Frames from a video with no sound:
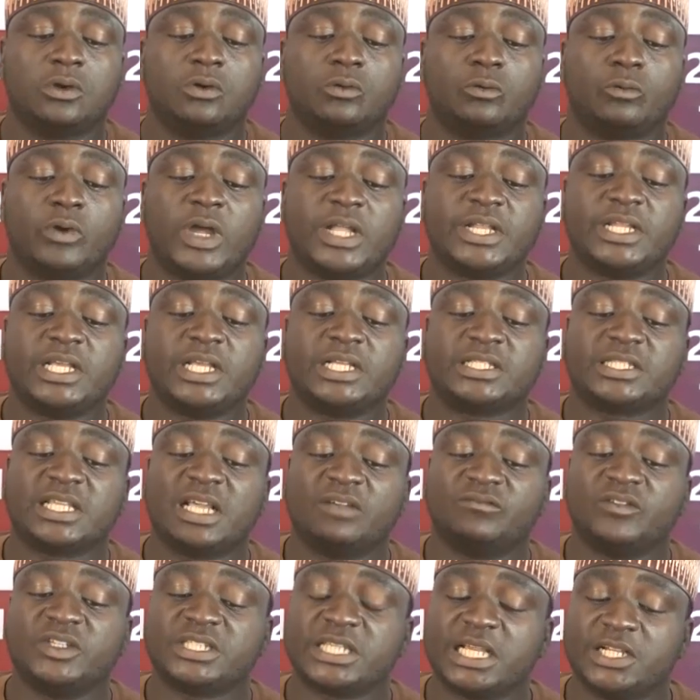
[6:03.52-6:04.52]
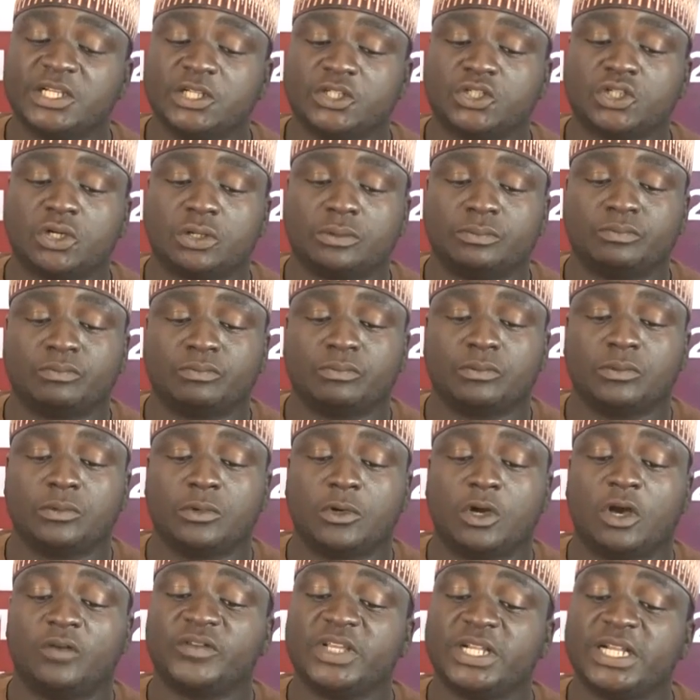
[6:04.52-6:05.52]
when a serving senator
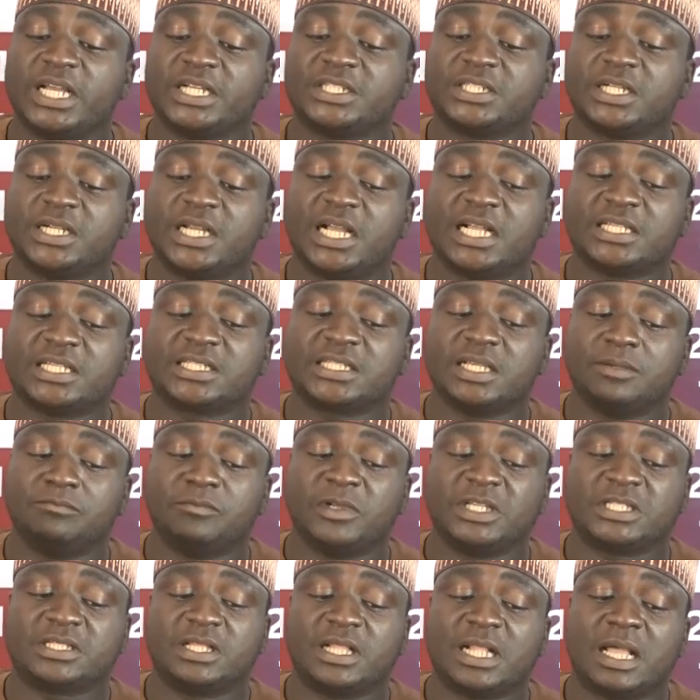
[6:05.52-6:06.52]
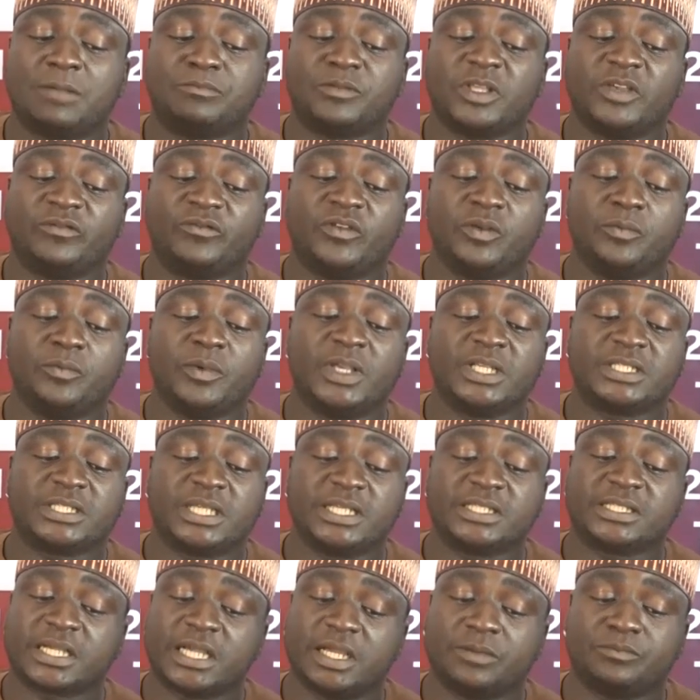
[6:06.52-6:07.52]
of the National Assembly slapped a female
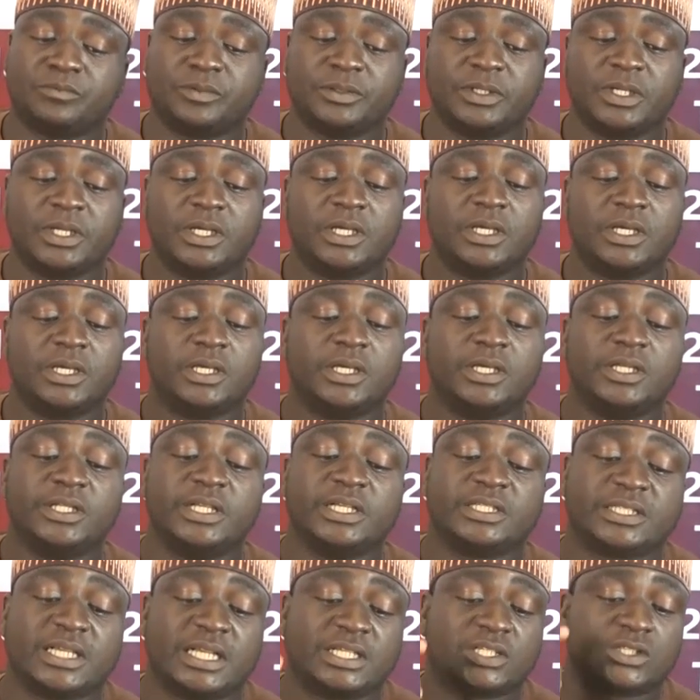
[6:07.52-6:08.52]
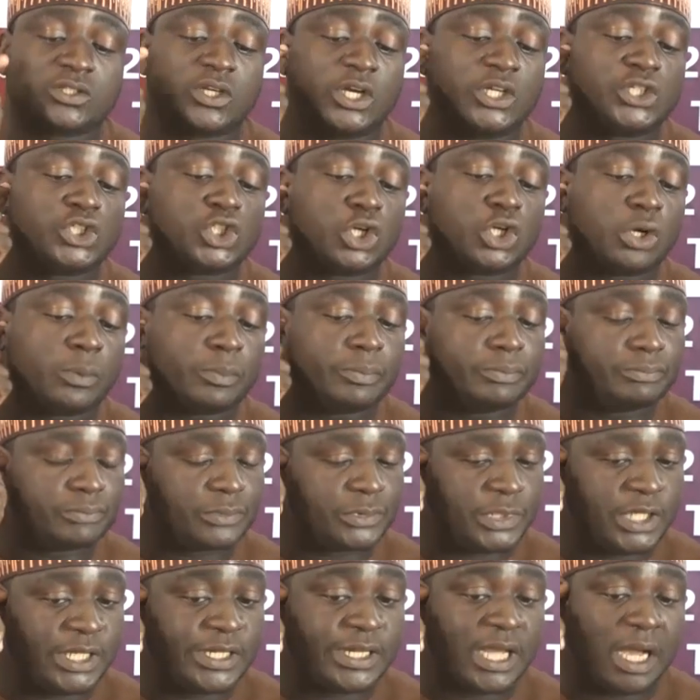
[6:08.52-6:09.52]
sex rep in a sex toy shop
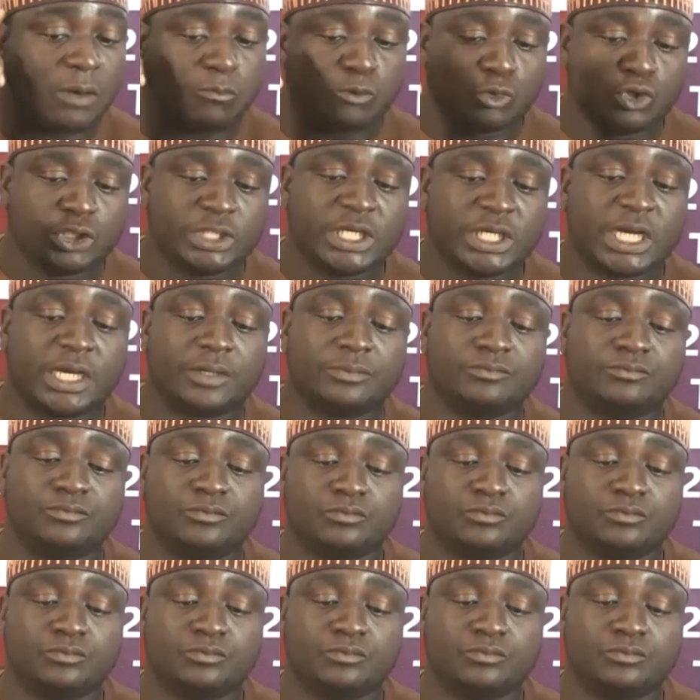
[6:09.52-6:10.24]
in Abuja?